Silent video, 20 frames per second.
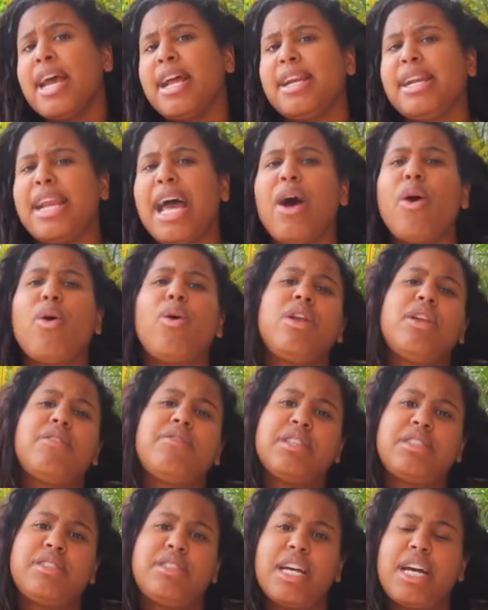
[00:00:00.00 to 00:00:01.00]
now all of
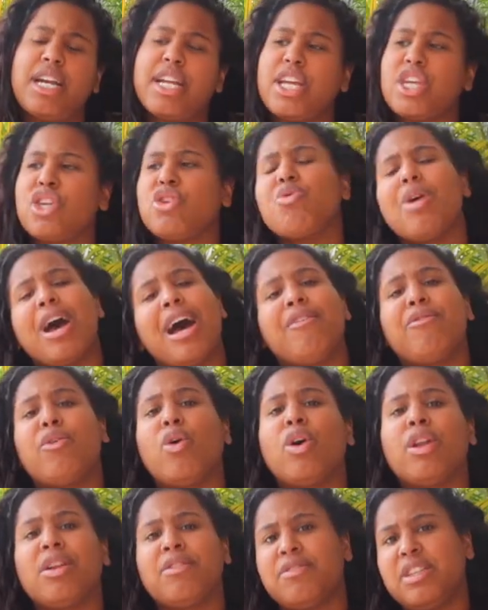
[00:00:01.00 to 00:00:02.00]
a sudden you have
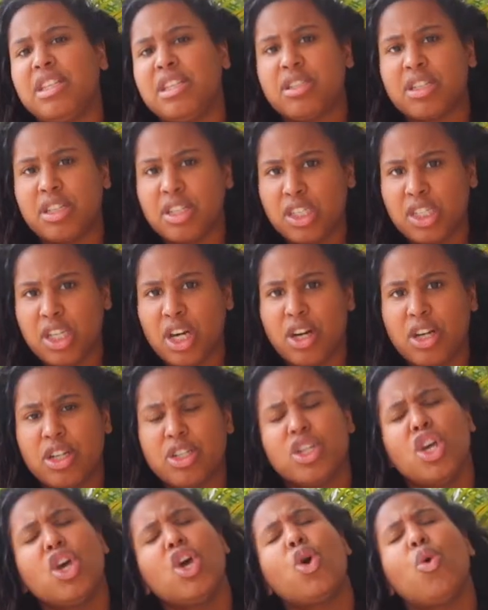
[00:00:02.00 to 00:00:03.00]
all of these
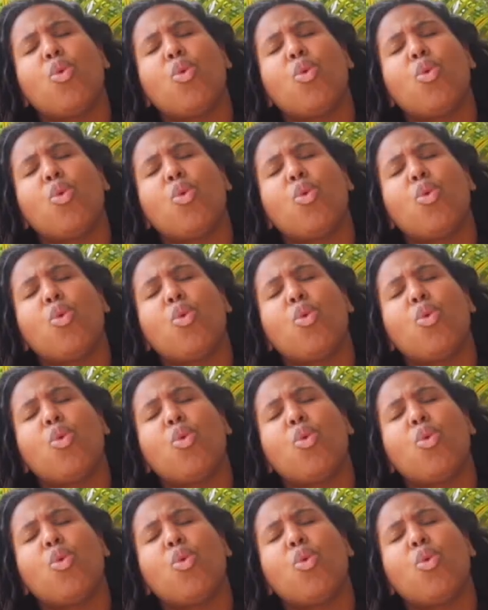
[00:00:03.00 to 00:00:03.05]
concerns.